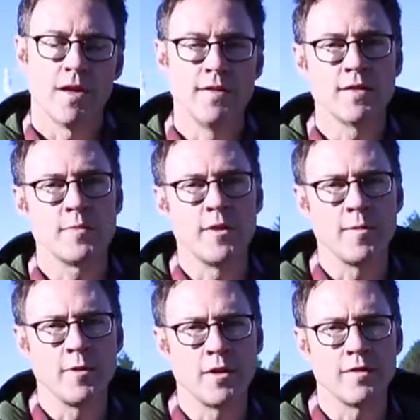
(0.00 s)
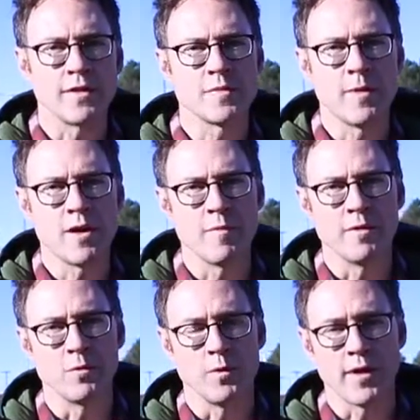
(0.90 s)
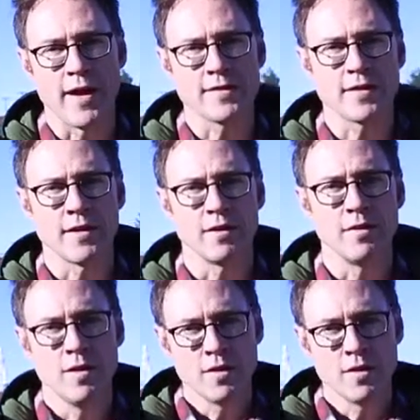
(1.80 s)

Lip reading: In this manipulative experiment, we're asking,